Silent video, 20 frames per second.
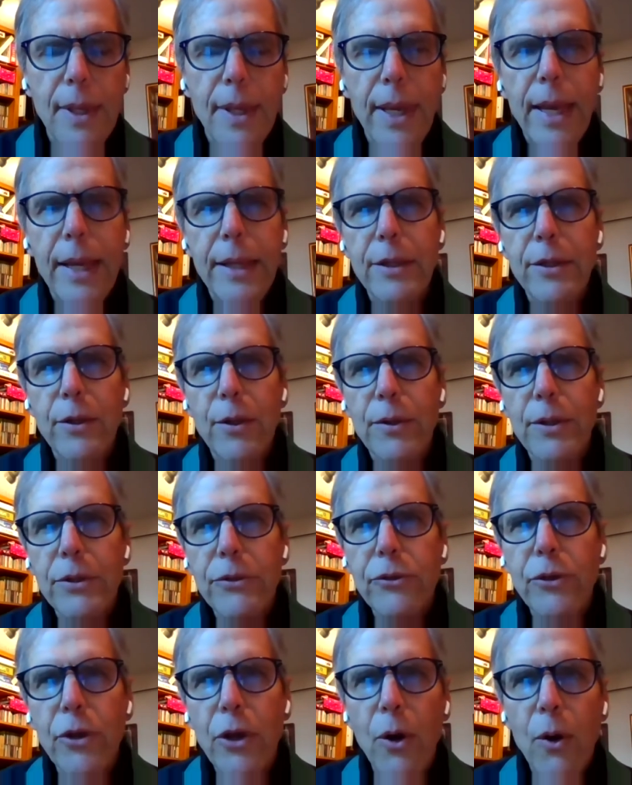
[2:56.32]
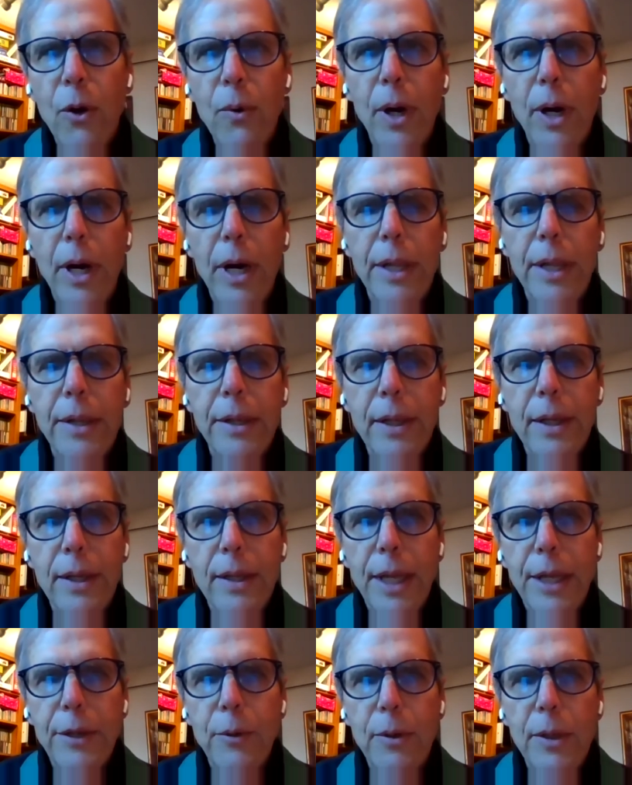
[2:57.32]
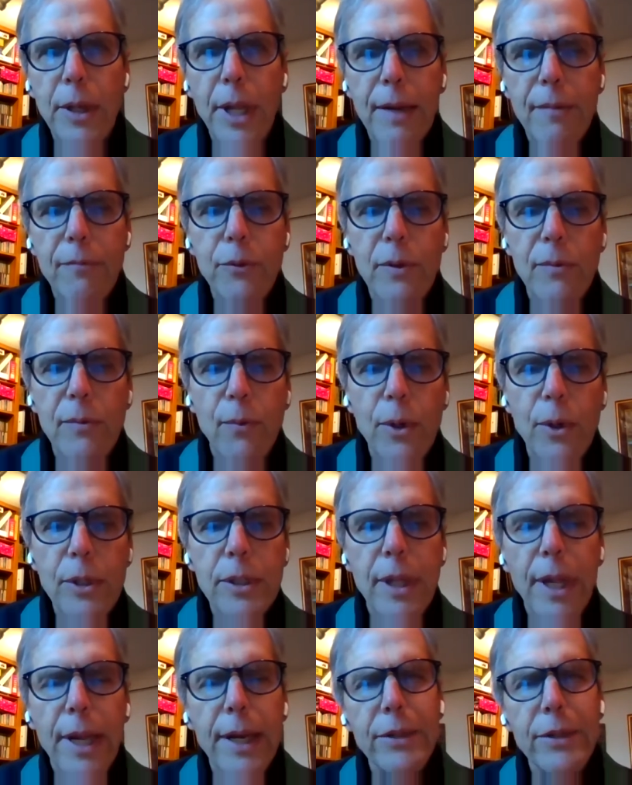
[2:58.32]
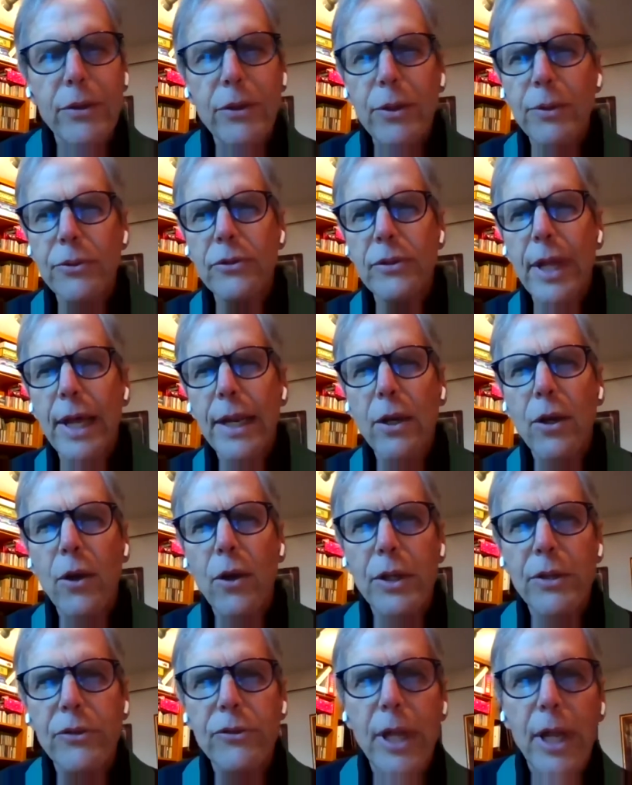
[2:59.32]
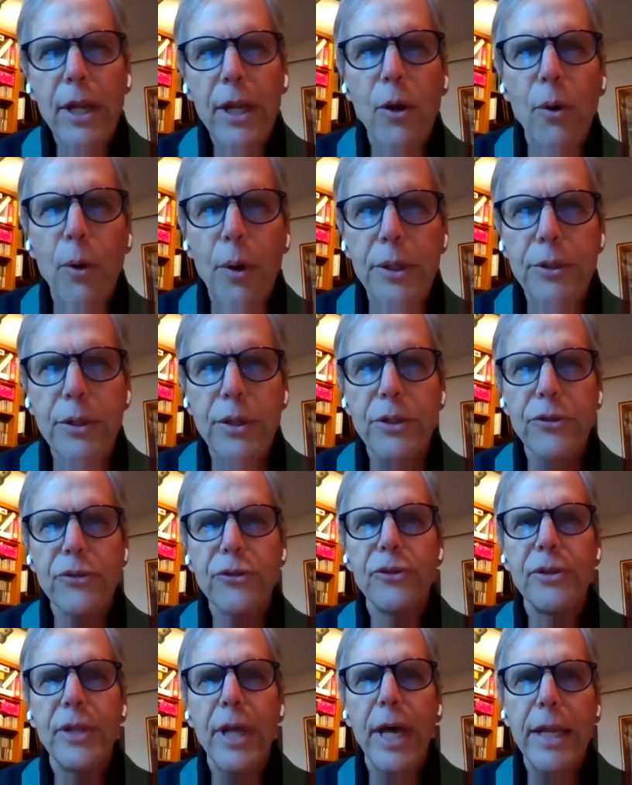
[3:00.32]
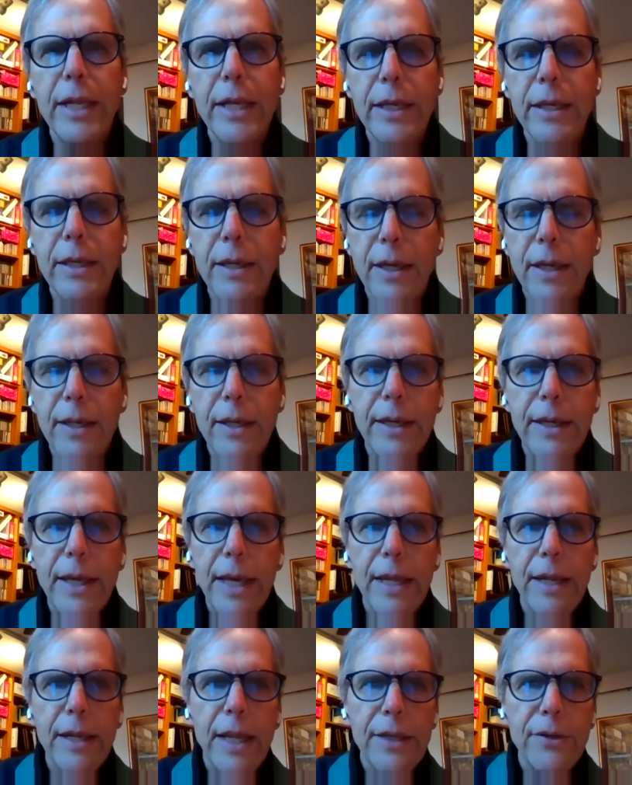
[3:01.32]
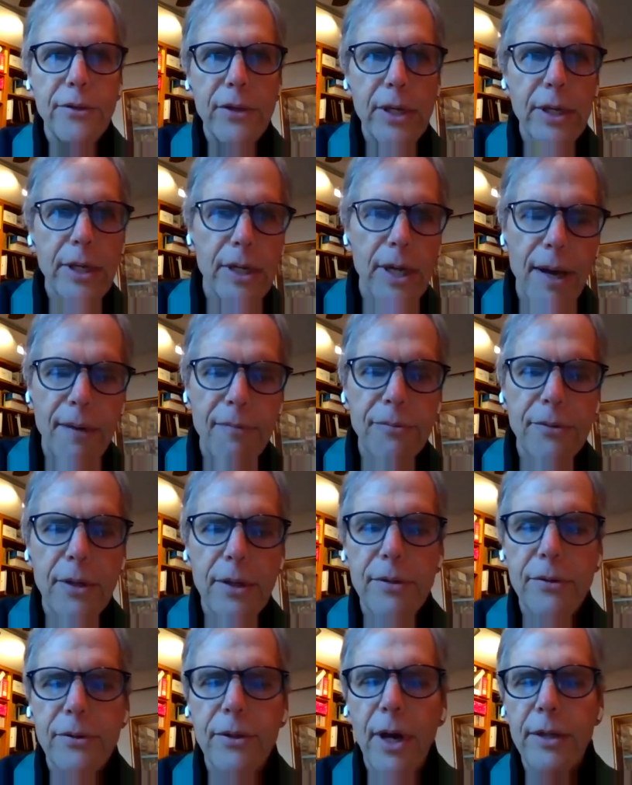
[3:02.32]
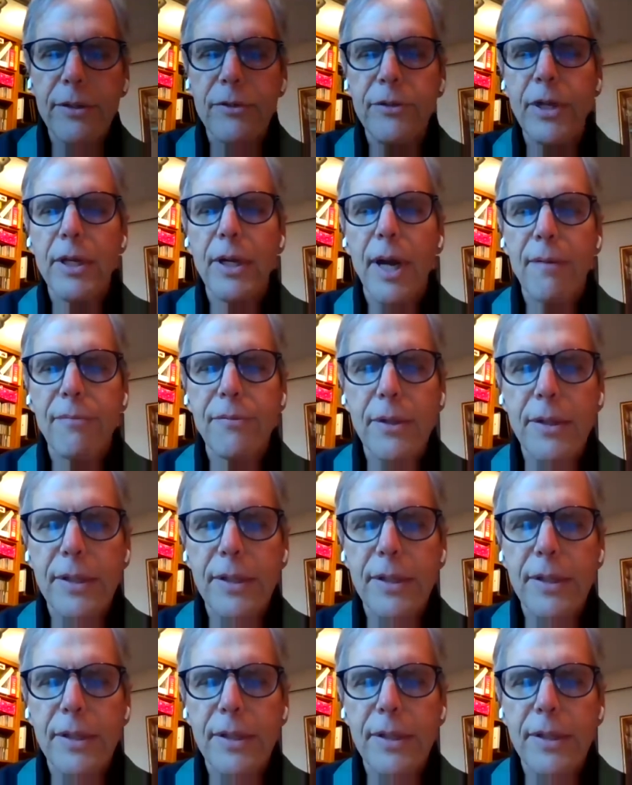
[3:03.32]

And you know, this koan, I know a lot of you have worked on it. You know, it's not a it's not a koan you just study and and tick it off the tick it off the